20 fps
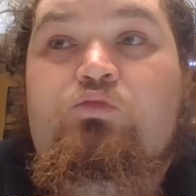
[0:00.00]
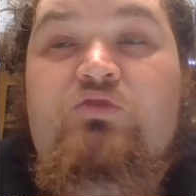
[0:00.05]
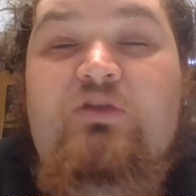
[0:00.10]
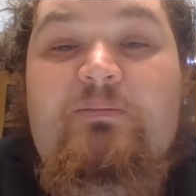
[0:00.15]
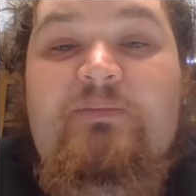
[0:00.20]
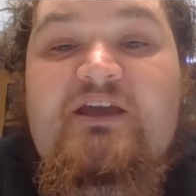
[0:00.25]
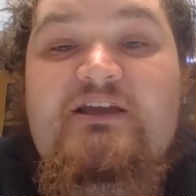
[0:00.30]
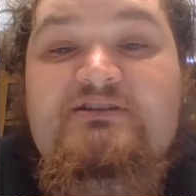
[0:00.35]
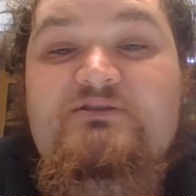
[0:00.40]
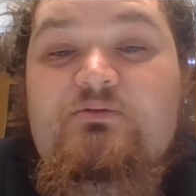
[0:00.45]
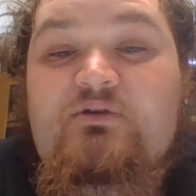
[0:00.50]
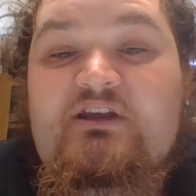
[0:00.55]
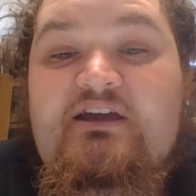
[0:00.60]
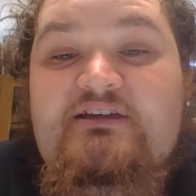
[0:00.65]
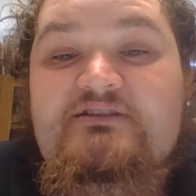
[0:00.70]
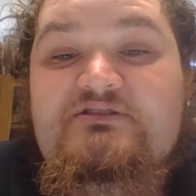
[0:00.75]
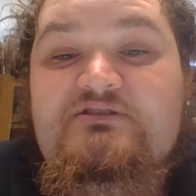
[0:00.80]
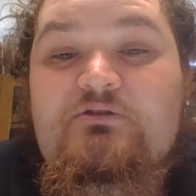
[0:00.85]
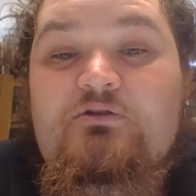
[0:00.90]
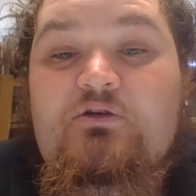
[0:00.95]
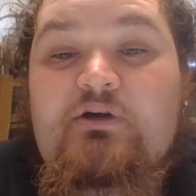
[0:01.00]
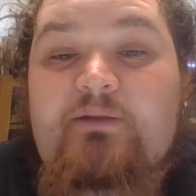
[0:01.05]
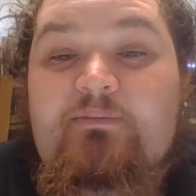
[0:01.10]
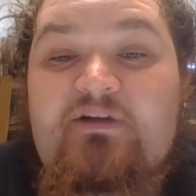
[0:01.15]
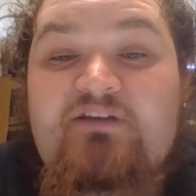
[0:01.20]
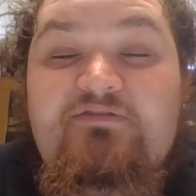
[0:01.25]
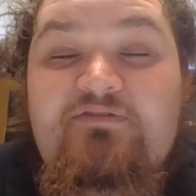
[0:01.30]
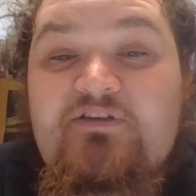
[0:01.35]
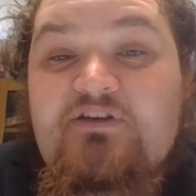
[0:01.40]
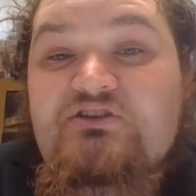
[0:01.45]
The biggest one I saw in
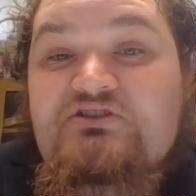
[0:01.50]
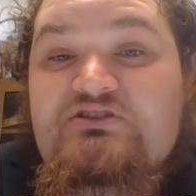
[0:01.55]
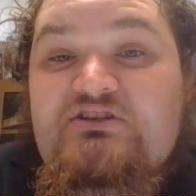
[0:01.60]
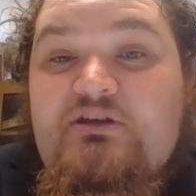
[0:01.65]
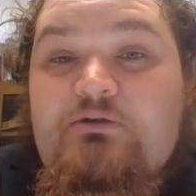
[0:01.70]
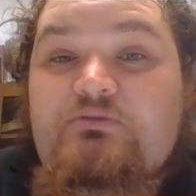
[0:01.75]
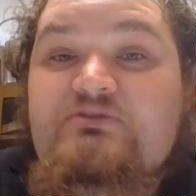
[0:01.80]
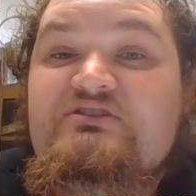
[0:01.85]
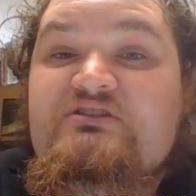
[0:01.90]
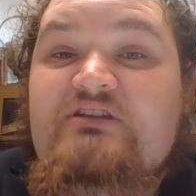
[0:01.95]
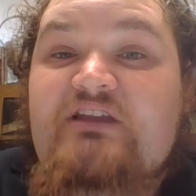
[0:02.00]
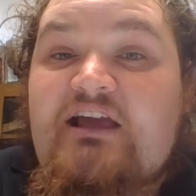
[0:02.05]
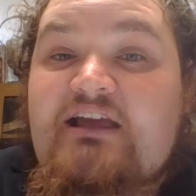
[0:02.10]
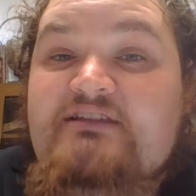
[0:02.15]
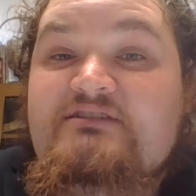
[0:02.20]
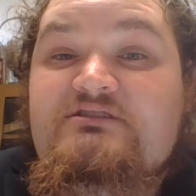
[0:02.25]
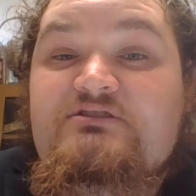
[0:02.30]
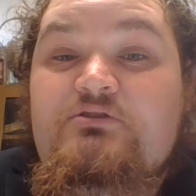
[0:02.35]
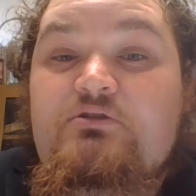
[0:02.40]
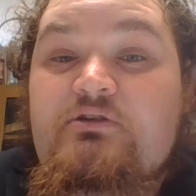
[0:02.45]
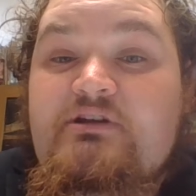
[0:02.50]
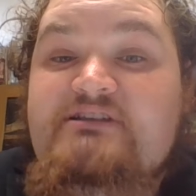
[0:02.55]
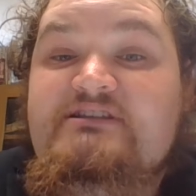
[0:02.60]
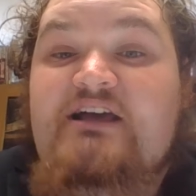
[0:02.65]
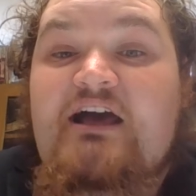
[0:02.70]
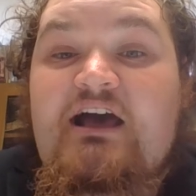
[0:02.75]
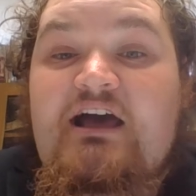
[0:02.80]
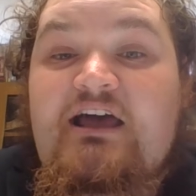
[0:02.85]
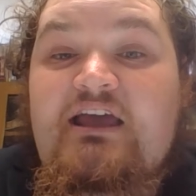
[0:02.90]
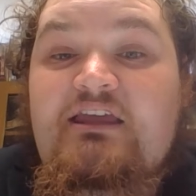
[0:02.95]
my first year was 9 stories
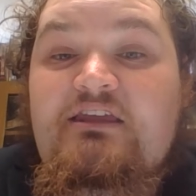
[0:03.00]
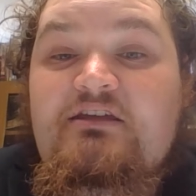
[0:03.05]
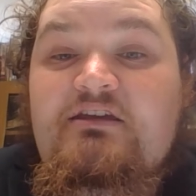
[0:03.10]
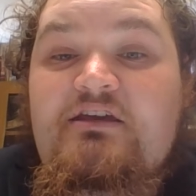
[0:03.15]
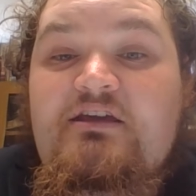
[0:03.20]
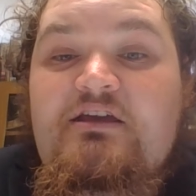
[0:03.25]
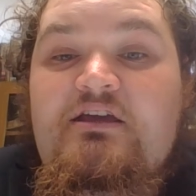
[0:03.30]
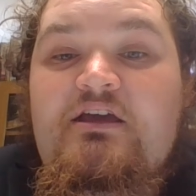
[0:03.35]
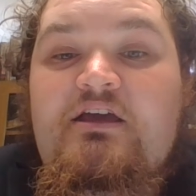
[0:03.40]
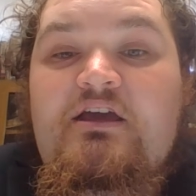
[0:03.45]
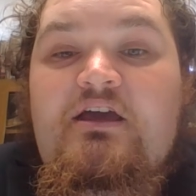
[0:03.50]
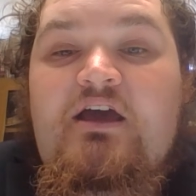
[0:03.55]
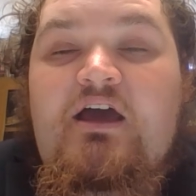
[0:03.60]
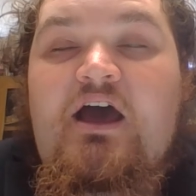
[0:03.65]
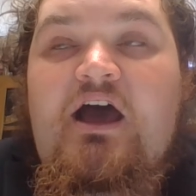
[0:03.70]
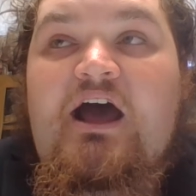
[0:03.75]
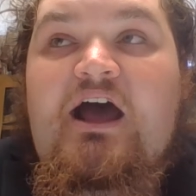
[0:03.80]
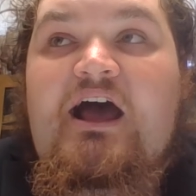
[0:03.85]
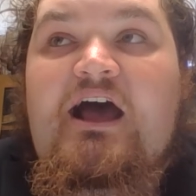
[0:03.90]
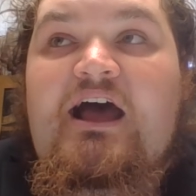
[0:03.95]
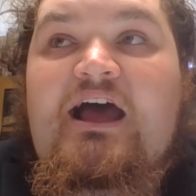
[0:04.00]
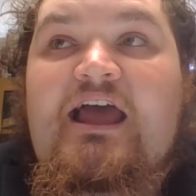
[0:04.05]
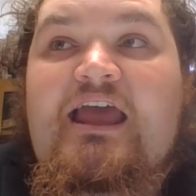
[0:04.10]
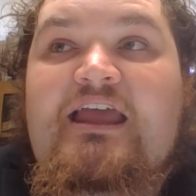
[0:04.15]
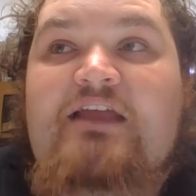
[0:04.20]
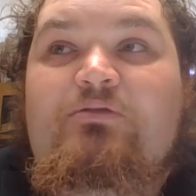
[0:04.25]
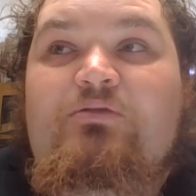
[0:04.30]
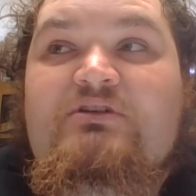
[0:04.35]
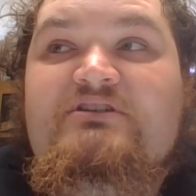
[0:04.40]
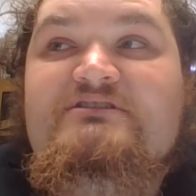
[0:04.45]
high.
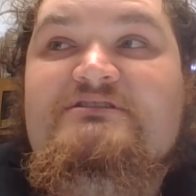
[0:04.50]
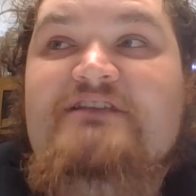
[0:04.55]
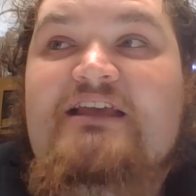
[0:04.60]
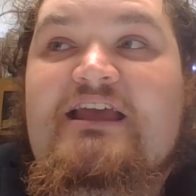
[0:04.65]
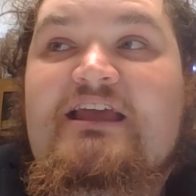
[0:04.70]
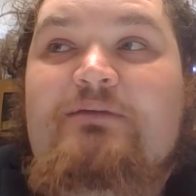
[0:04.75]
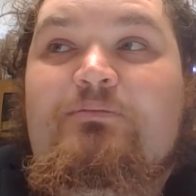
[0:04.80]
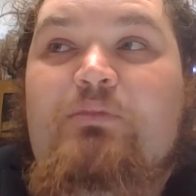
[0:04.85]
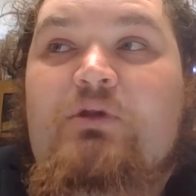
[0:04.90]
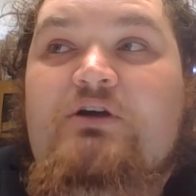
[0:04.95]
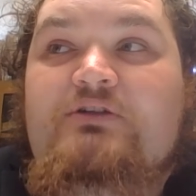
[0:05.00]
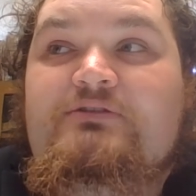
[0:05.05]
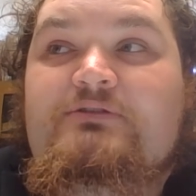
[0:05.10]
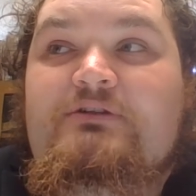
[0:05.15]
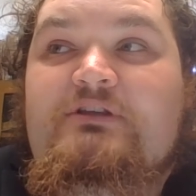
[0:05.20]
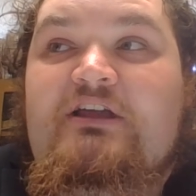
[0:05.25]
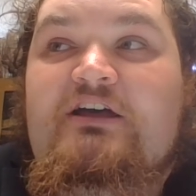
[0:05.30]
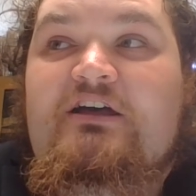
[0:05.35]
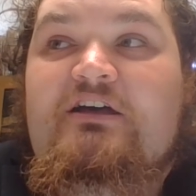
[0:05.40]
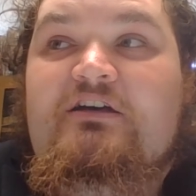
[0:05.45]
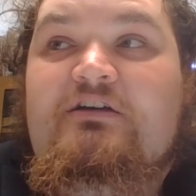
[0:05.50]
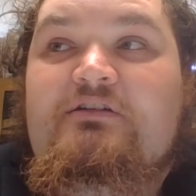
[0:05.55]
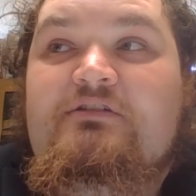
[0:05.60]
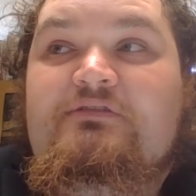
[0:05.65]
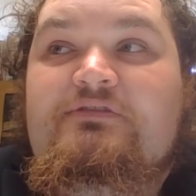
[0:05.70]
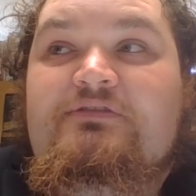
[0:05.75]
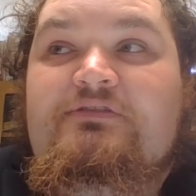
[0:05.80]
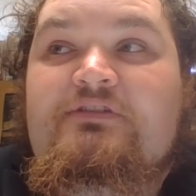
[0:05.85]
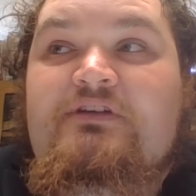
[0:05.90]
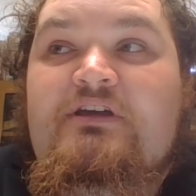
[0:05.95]
It was a model
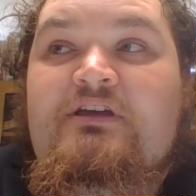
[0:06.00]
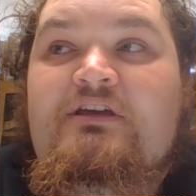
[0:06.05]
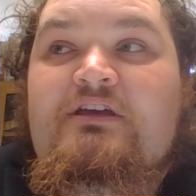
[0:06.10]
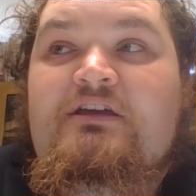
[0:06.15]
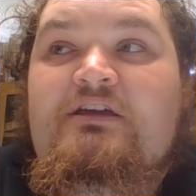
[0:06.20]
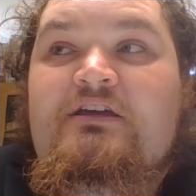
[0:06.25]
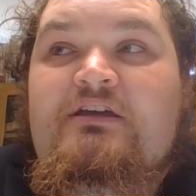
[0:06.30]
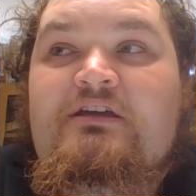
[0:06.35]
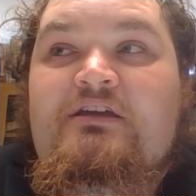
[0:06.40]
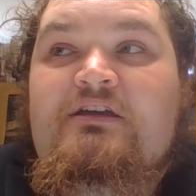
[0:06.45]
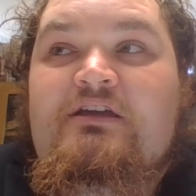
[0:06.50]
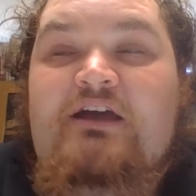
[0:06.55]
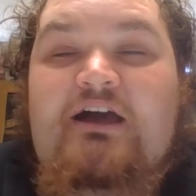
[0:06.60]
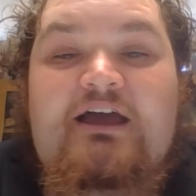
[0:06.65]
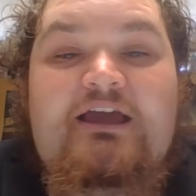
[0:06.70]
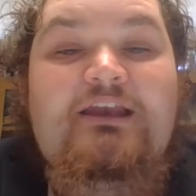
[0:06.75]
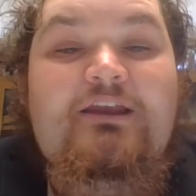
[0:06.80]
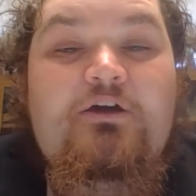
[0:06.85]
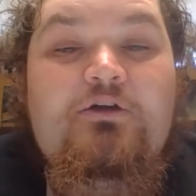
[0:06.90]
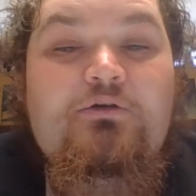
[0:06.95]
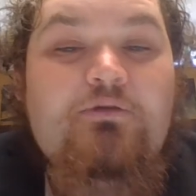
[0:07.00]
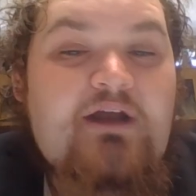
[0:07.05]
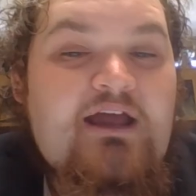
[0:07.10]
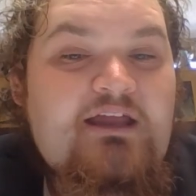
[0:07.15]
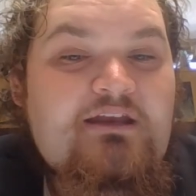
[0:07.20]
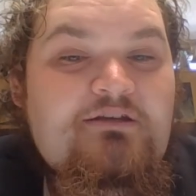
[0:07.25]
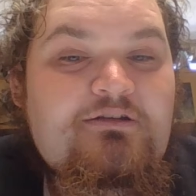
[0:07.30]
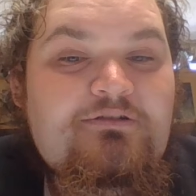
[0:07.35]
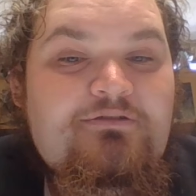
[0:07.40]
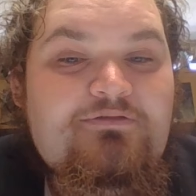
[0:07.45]
of Kylo
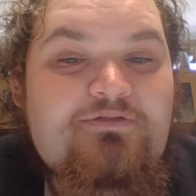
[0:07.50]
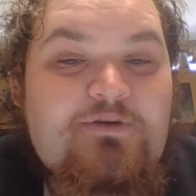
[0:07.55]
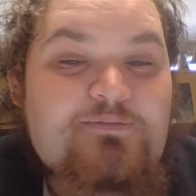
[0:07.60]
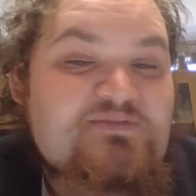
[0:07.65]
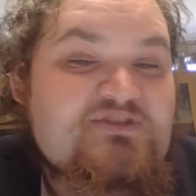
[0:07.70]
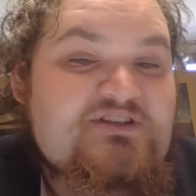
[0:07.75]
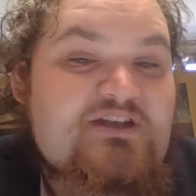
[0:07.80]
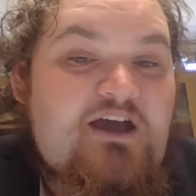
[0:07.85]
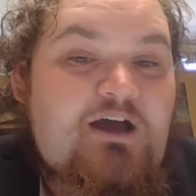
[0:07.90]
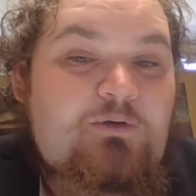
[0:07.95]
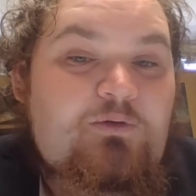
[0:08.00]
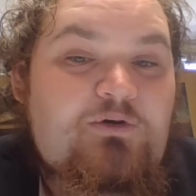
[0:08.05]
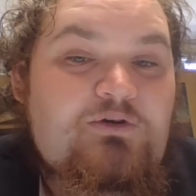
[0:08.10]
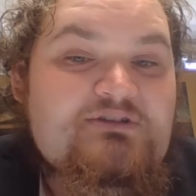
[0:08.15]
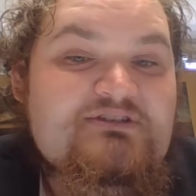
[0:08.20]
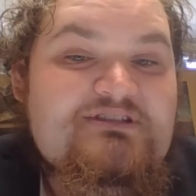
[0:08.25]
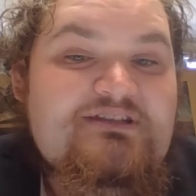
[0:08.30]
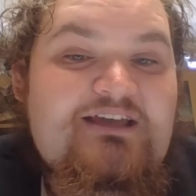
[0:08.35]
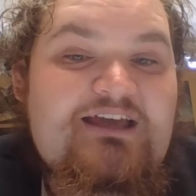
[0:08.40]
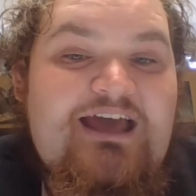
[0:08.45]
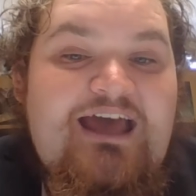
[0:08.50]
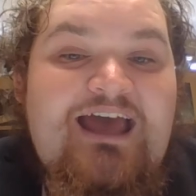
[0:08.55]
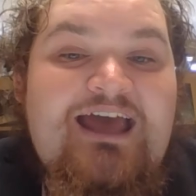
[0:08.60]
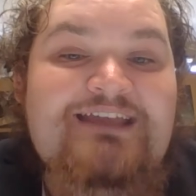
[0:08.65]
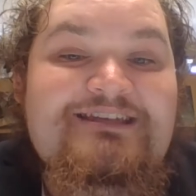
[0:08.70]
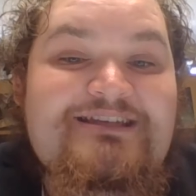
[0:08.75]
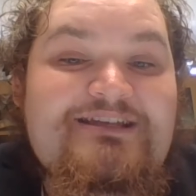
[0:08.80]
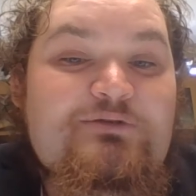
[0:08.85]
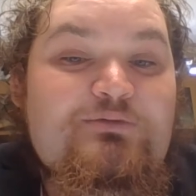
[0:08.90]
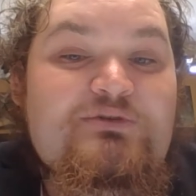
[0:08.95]
Ren from Star Wars,
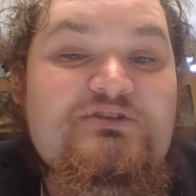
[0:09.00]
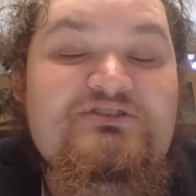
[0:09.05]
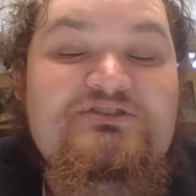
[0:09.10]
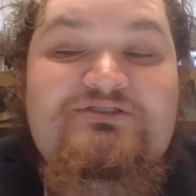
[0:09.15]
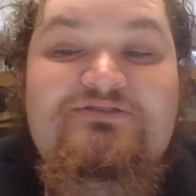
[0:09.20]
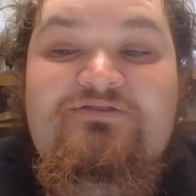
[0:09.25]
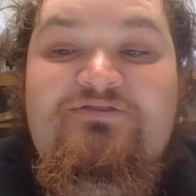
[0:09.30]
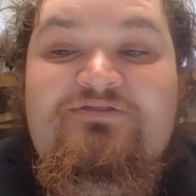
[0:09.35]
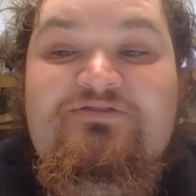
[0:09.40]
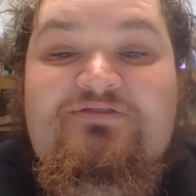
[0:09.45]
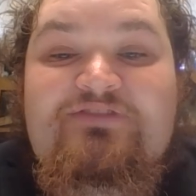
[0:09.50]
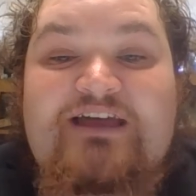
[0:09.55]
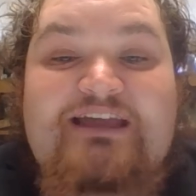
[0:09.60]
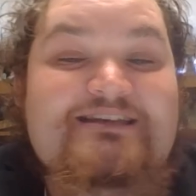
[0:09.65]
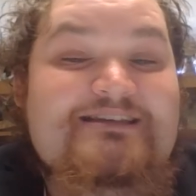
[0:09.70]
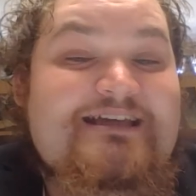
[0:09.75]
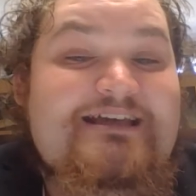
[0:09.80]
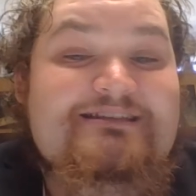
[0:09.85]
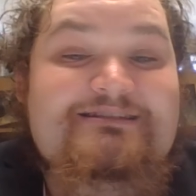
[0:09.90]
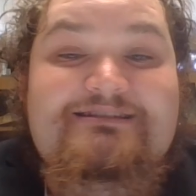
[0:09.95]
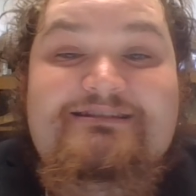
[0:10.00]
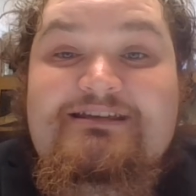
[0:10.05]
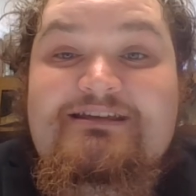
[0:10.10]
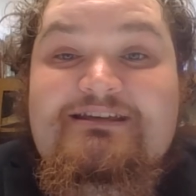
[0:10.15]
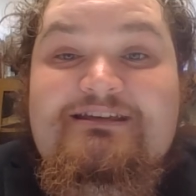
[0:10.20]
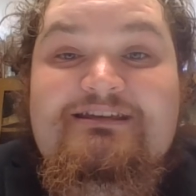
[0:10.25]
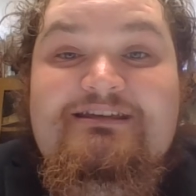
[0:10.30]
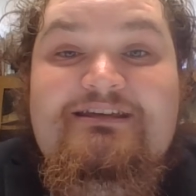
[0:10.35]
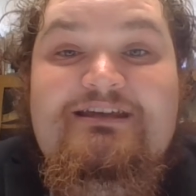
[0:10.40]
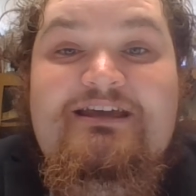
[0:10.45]
and it was
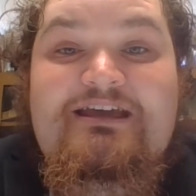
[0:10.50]
fantastic.